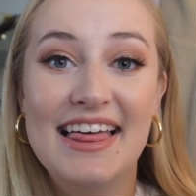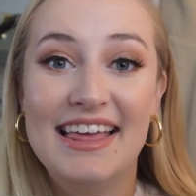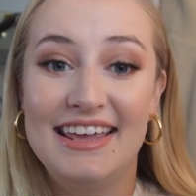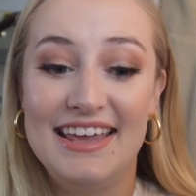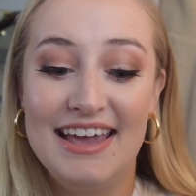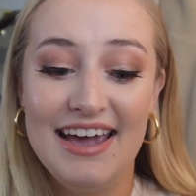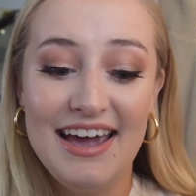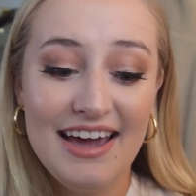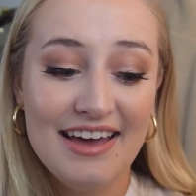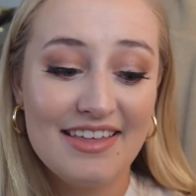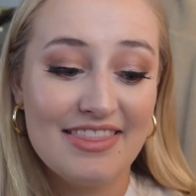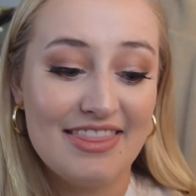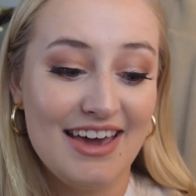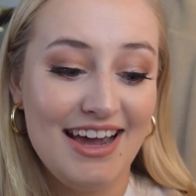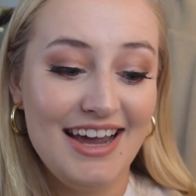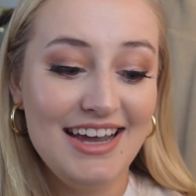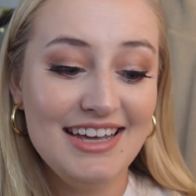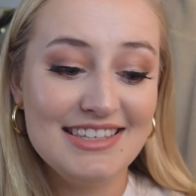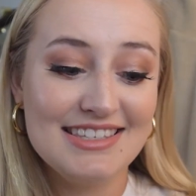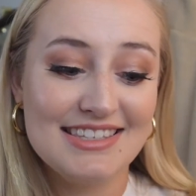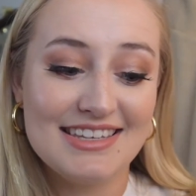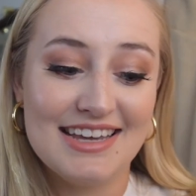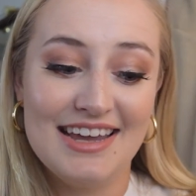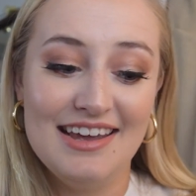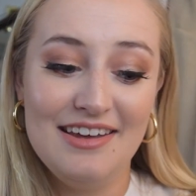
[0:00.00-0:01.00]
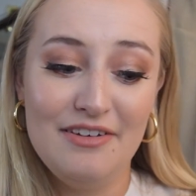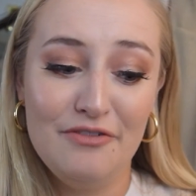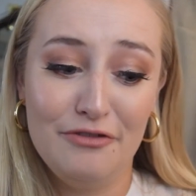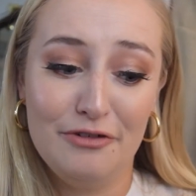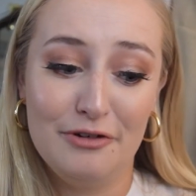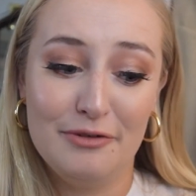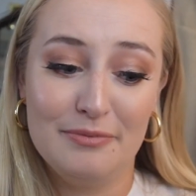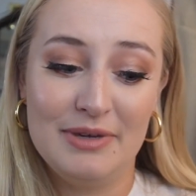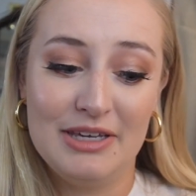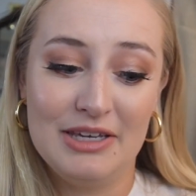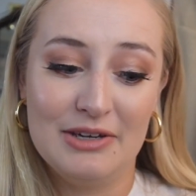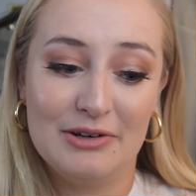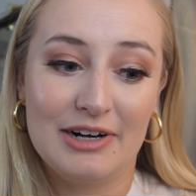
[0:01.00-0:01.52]
Yeah, that's it
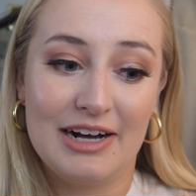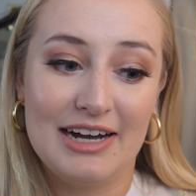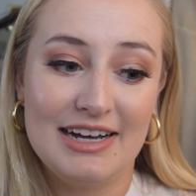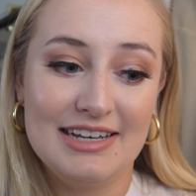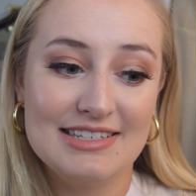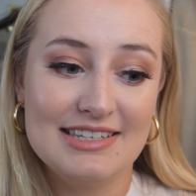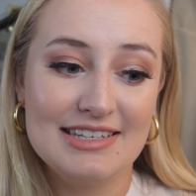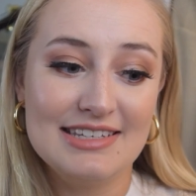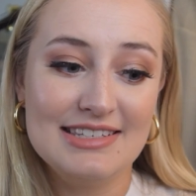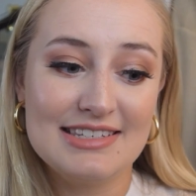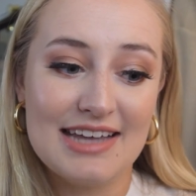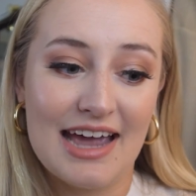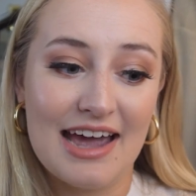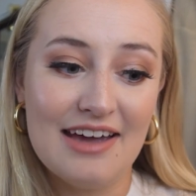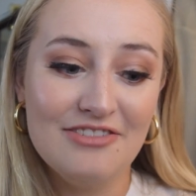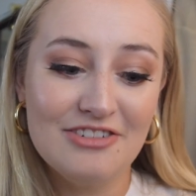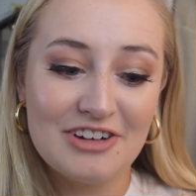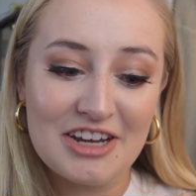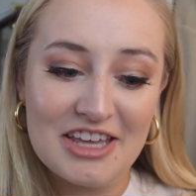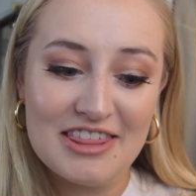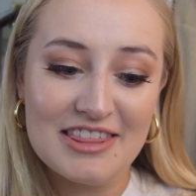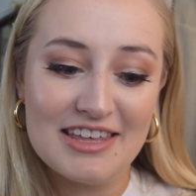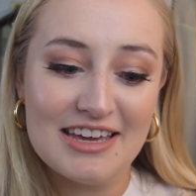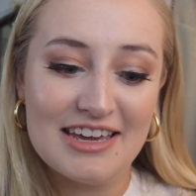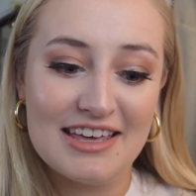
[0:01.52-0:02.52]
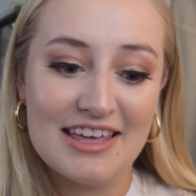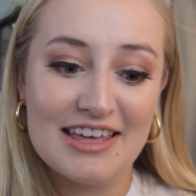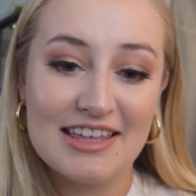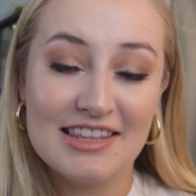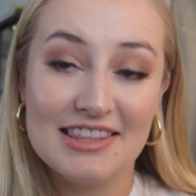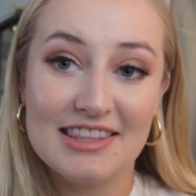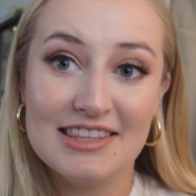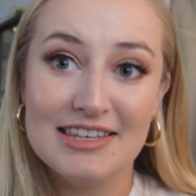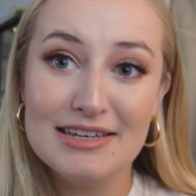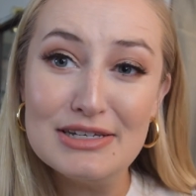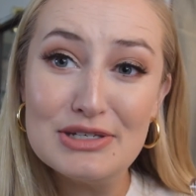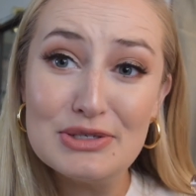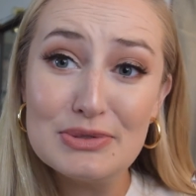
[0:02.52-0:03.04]
for me, you guys. That's
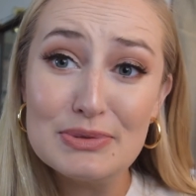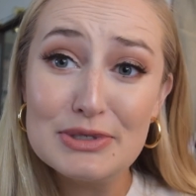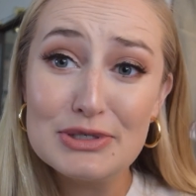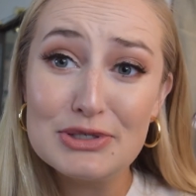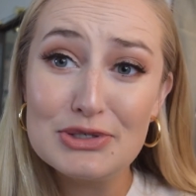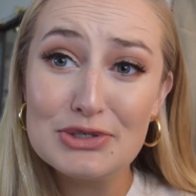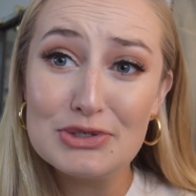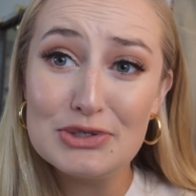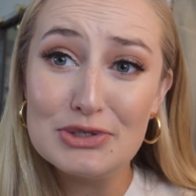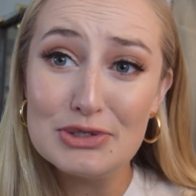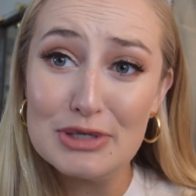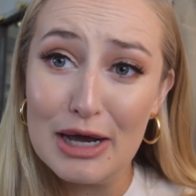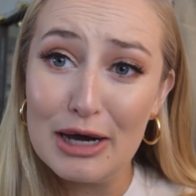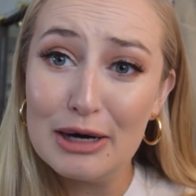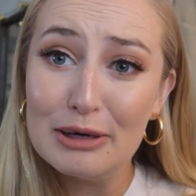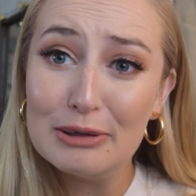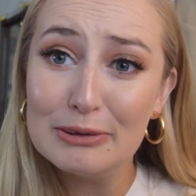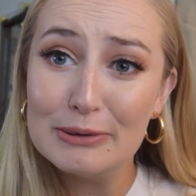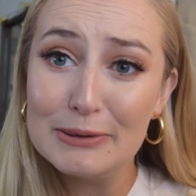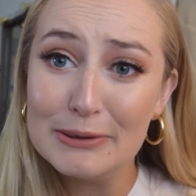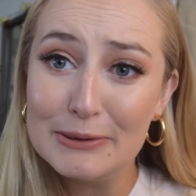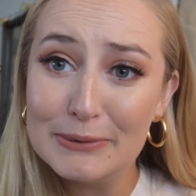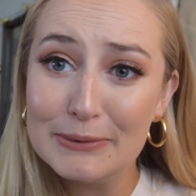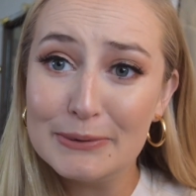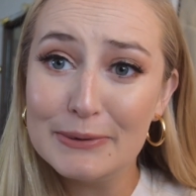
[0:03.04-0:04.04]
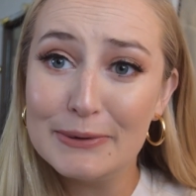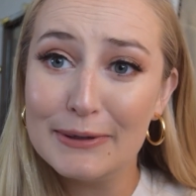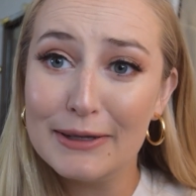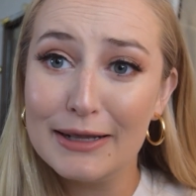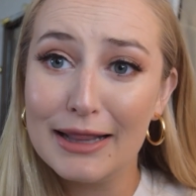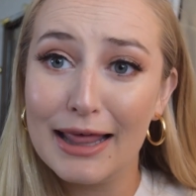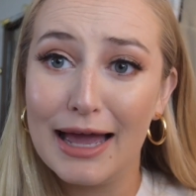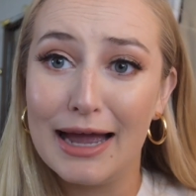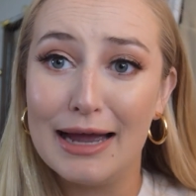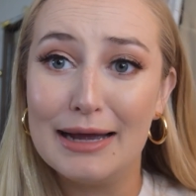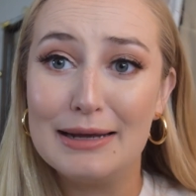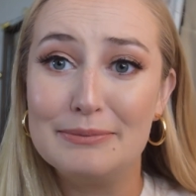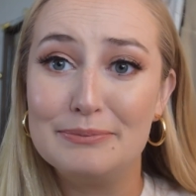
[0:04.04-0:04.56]
everything. This was so
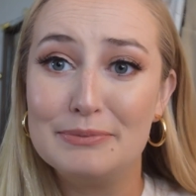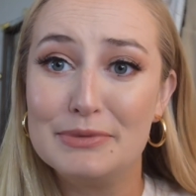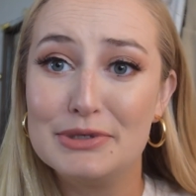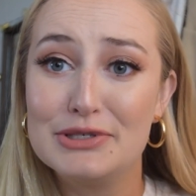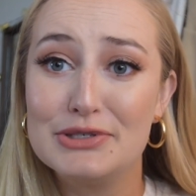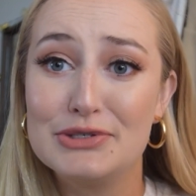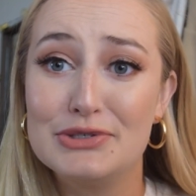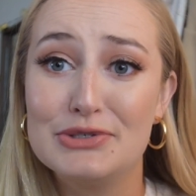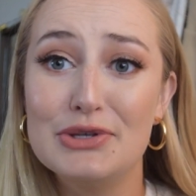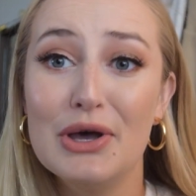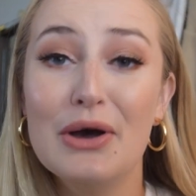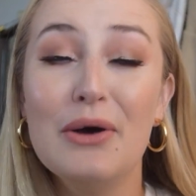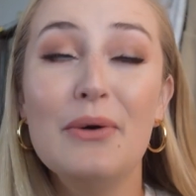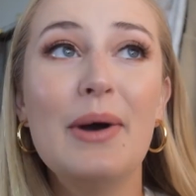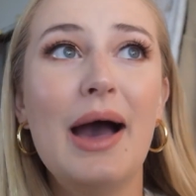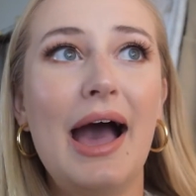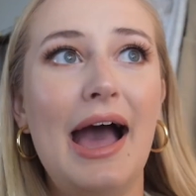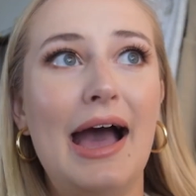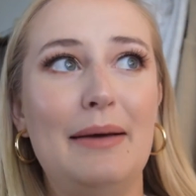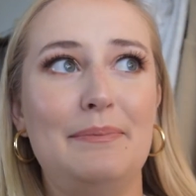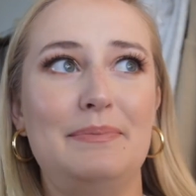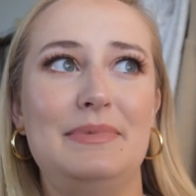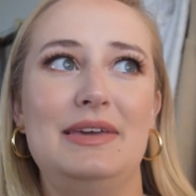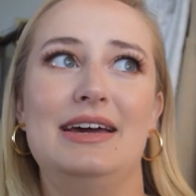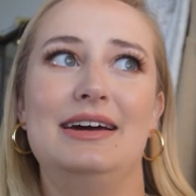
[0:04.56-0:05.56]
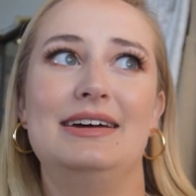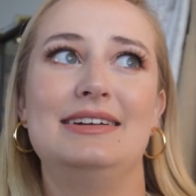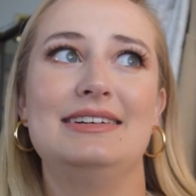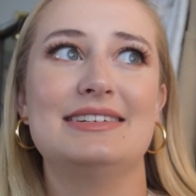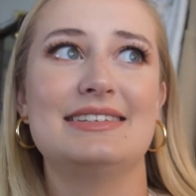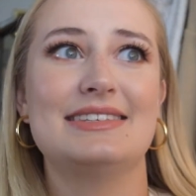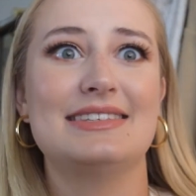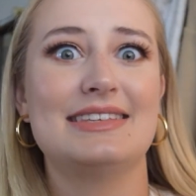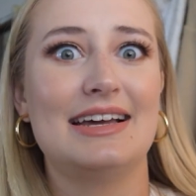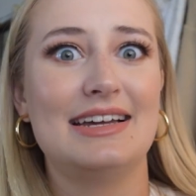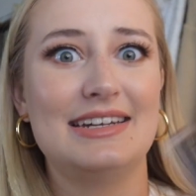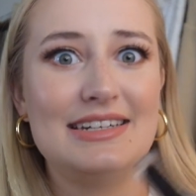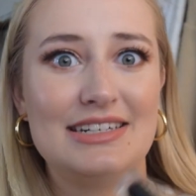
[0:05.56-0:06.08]
cool. I'm so happy I
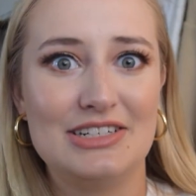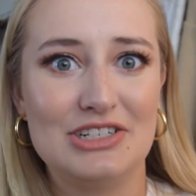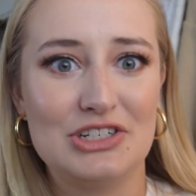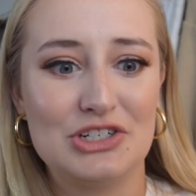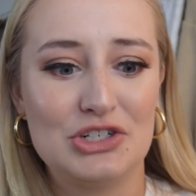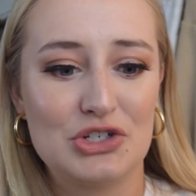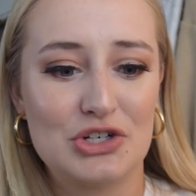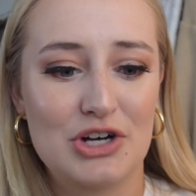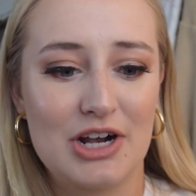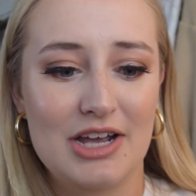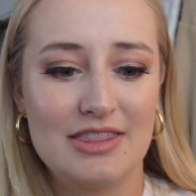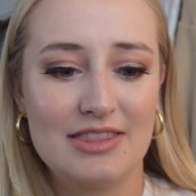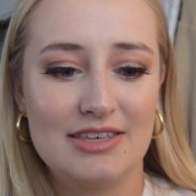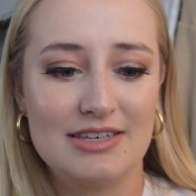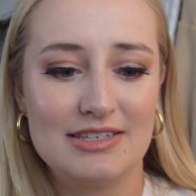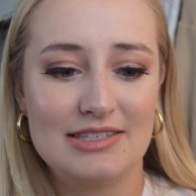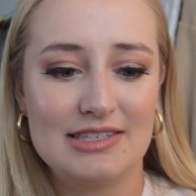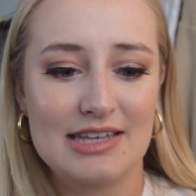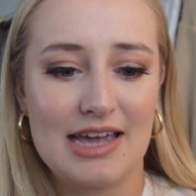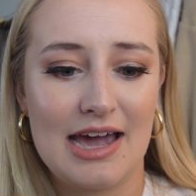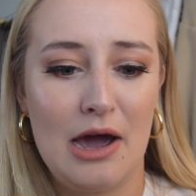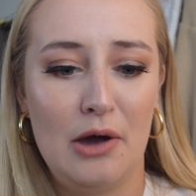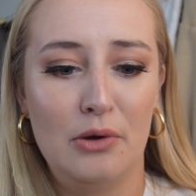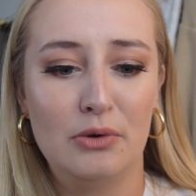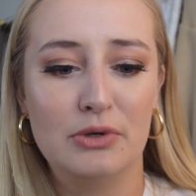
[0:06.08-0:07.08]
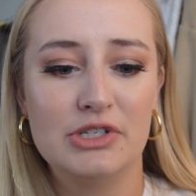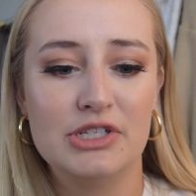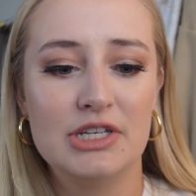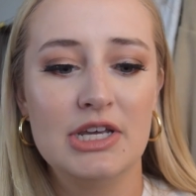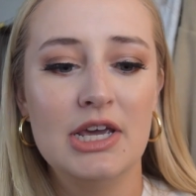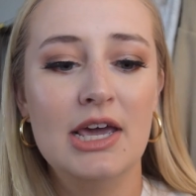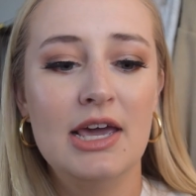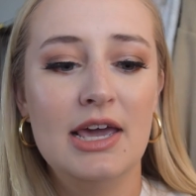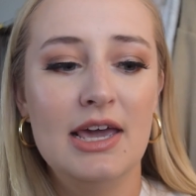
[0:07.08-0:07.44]
decided to try this out.